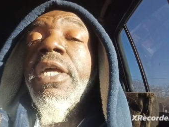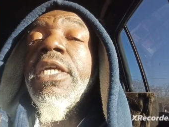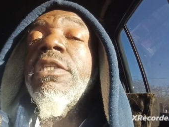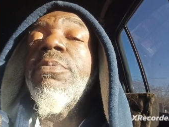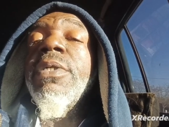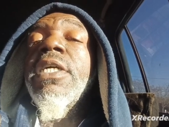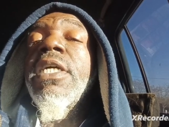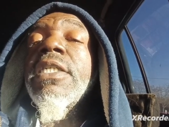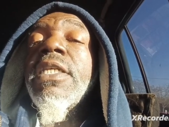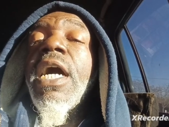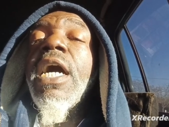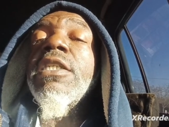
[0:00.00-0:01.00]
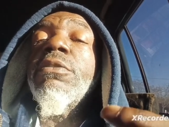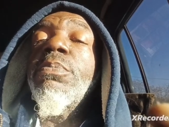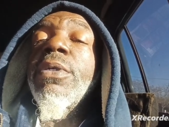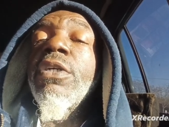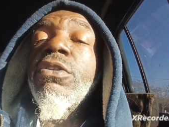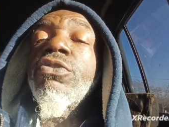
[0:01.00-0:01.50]
It's because our
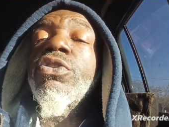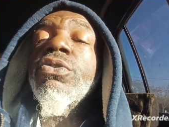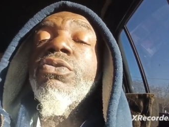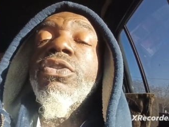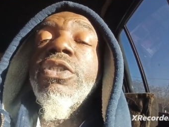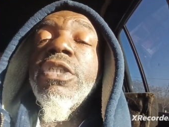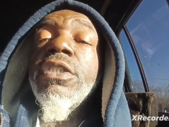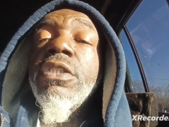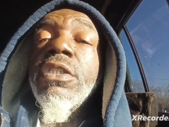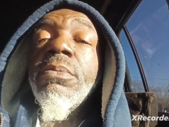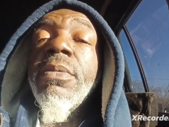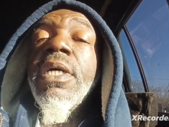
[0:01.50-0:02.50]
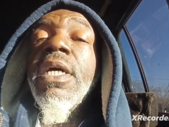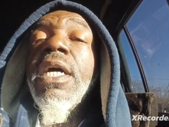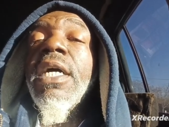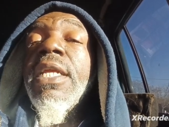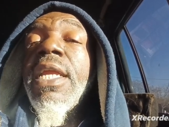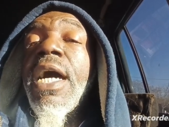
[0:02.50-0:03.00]
spiritual system
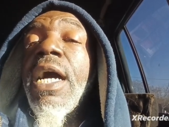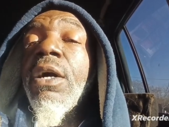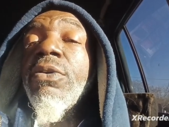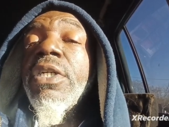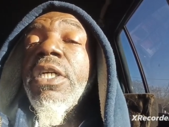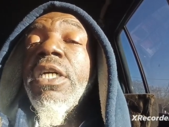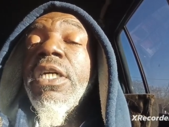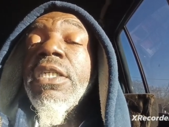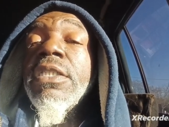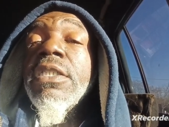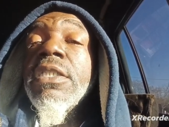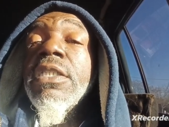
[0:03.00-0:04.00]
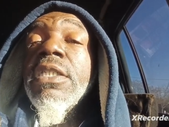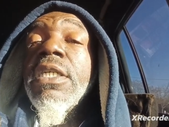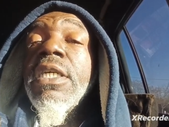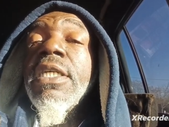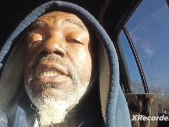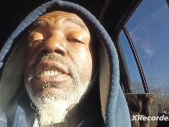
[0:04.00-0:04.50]
allowed us
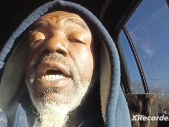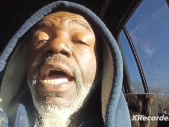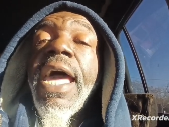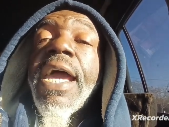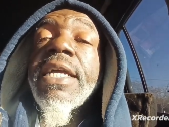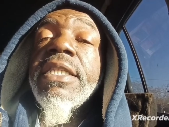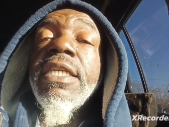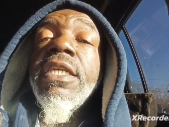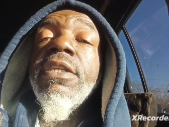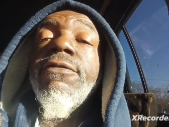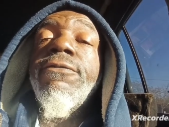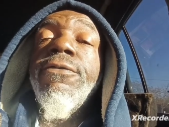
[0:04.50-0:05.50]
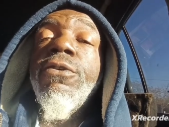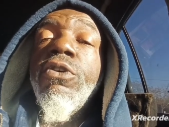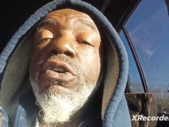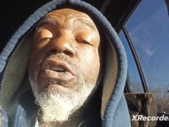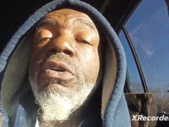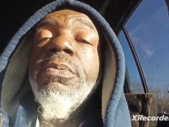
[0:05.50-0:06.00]
to act in a
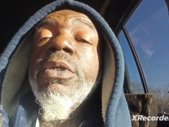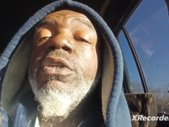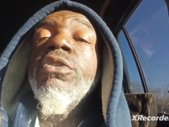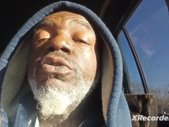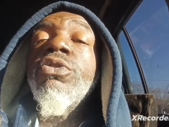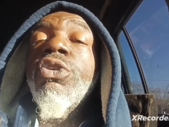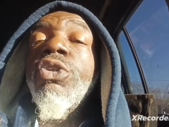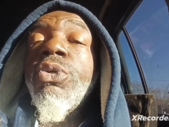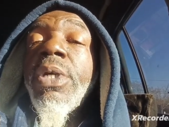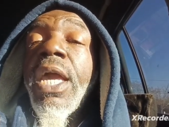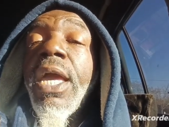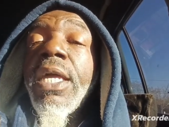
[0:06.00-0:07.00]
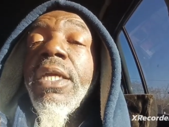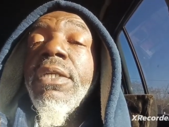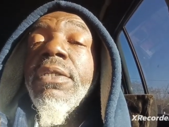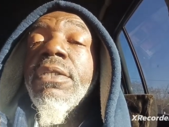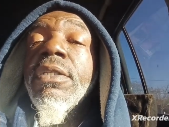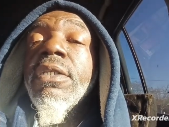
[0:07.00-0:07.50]
form to
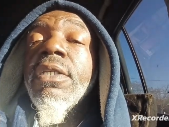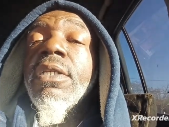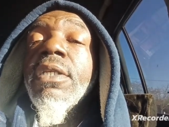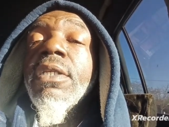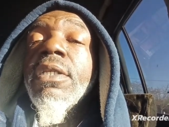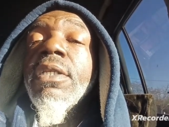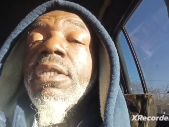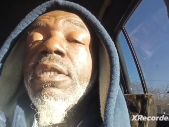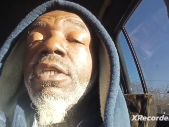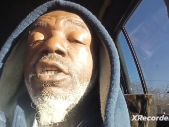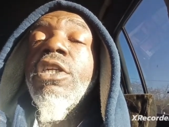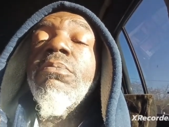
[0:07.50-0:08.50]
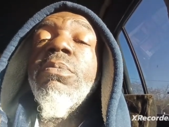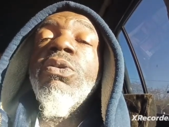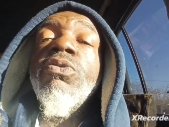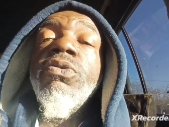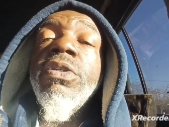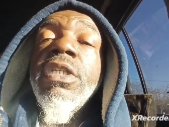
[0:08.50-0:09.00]
create
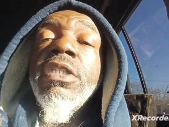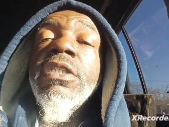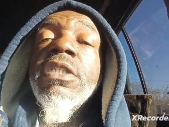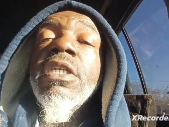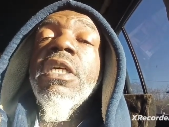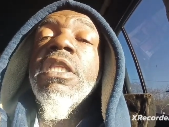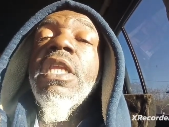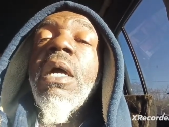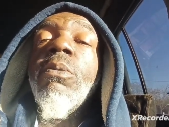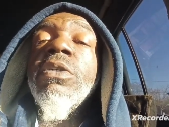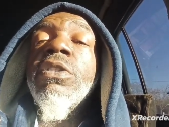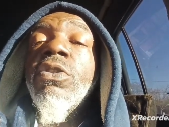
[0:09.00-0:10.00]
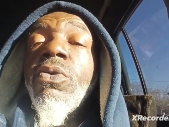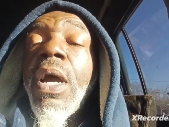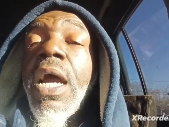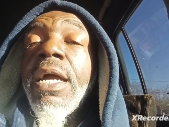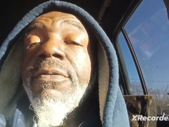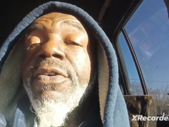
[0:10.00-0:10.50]
communities that was
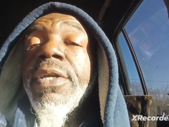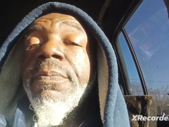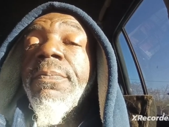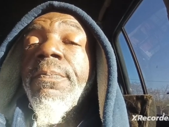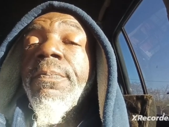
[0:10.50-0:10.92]
thriving.